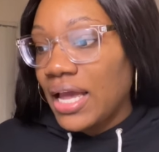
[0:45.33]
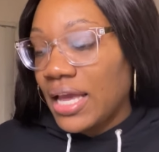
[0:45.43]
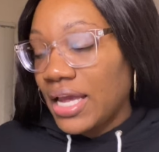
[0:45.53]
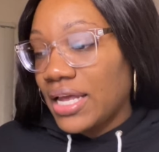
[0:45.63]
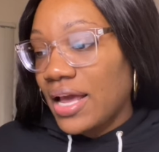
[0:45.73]

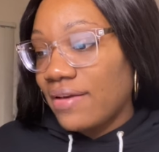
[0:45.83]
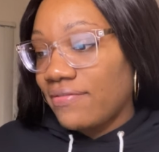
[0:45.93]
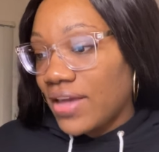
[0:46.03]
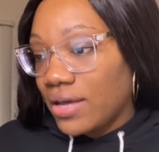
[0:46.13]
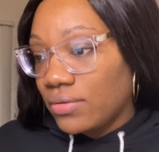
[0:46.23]
and I
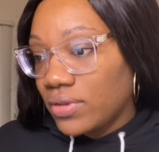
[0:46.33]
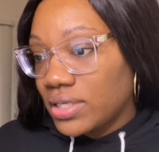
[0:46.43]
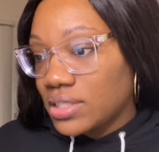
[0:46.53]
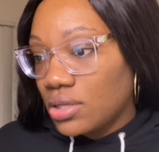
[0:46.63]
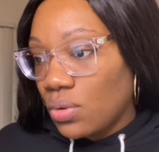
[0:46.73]
found
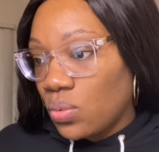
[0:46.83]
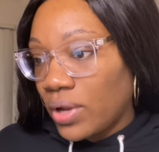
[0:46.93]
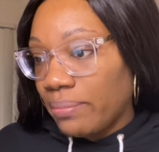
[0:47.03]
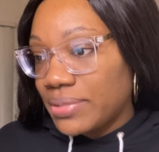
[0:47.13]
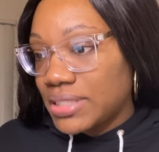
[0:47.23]
this
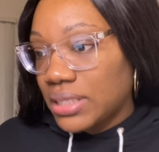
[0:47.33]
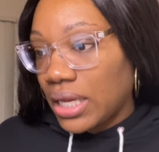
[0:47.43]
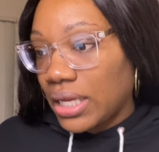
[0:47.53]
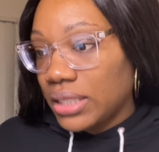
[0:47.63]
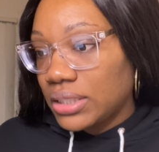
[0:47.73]

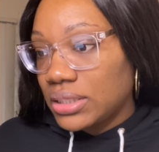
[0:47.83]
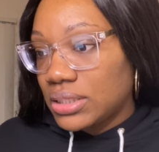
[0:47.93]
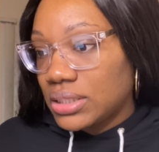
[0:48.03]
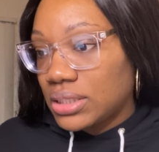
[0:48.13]
website